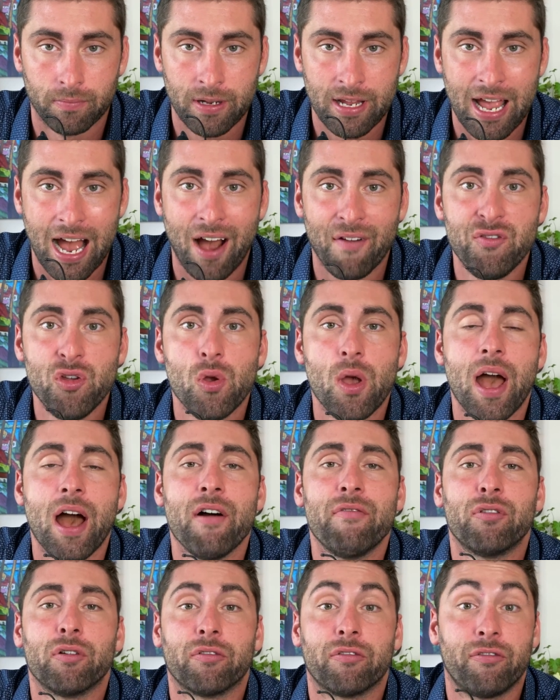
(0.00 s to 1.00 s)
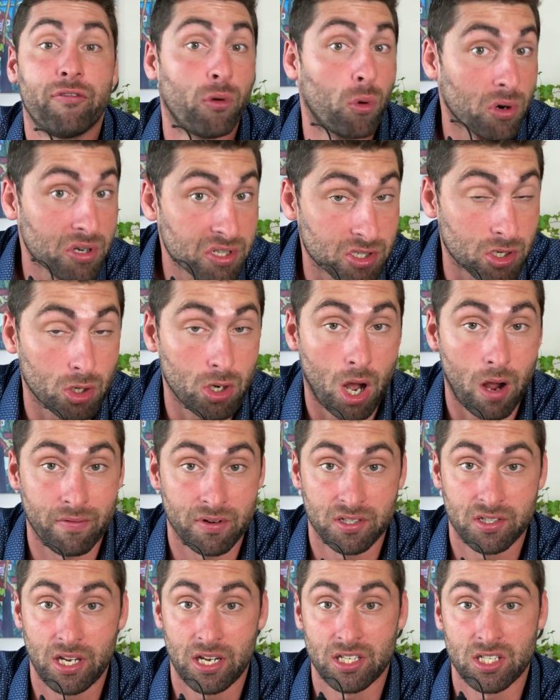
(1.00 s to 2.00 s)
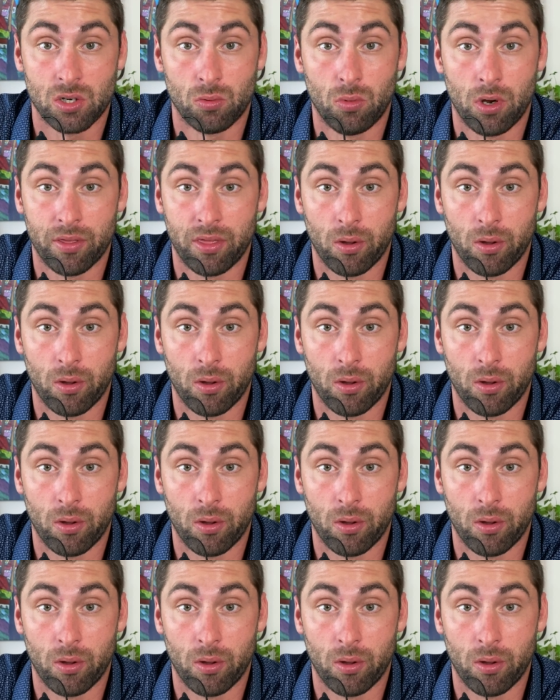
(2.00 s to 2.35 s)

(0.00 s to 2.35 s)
Have you ever forced a conversation with